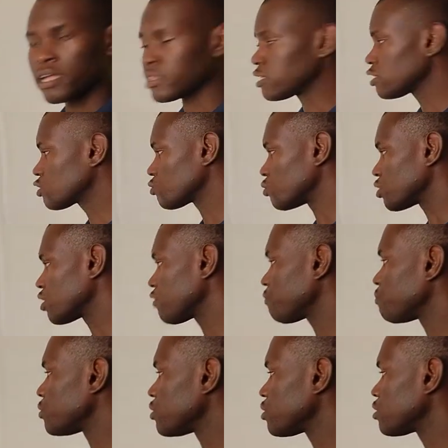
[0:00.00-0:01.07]
and this will
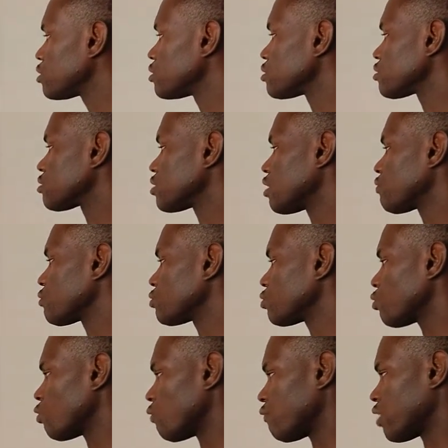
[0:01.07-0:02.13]
give me
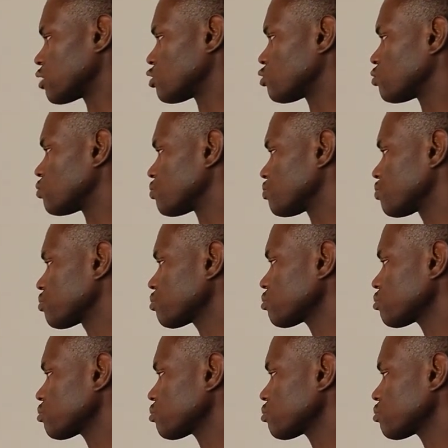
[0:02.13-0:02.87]
7 over 2.